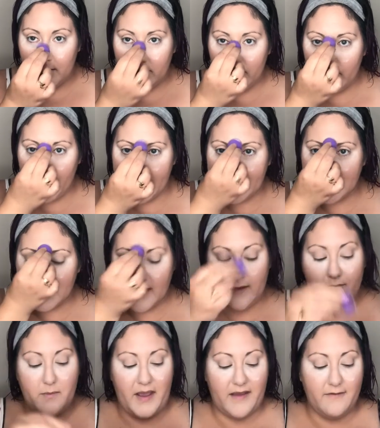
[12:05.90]
the rest
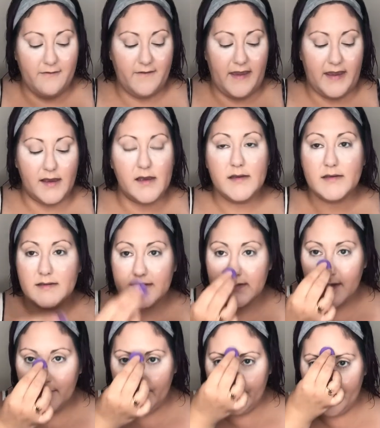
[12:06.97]
of my
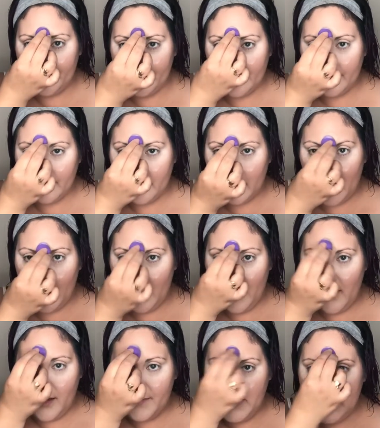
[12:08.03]
face.
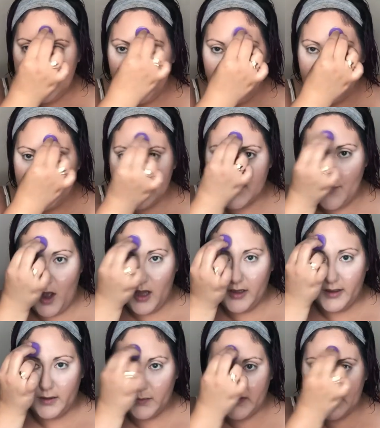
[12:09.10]
I'm using a
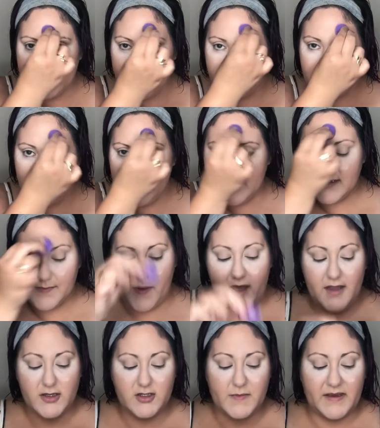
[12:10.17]
smaller Real Technique
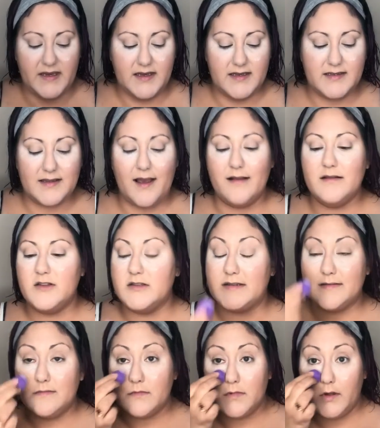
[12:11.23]
sponge because I
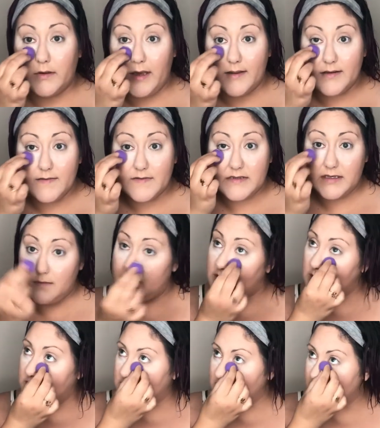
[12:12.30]
just, you guys have seen me
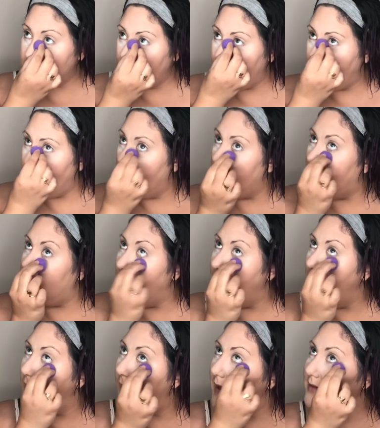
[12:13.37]
use this before.
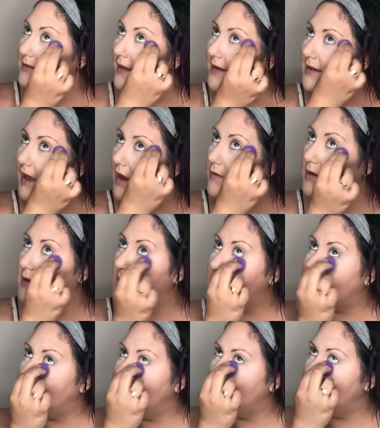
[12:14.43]
I like how it
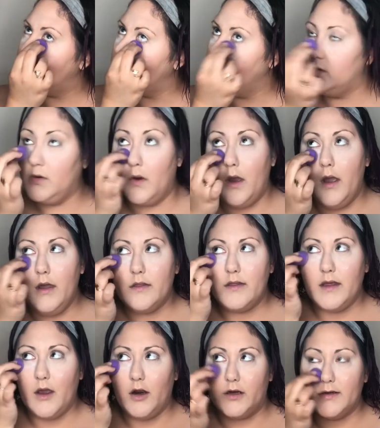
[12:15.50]
gets into
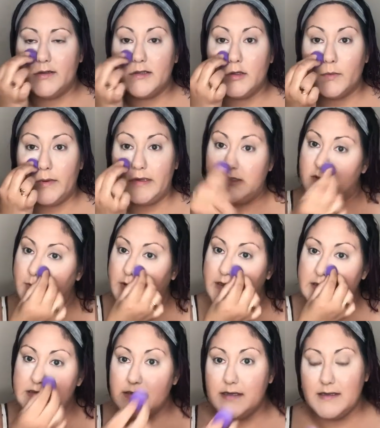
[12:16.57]
the harder to reach
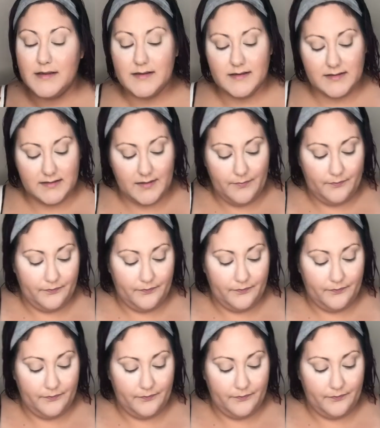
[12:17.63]
places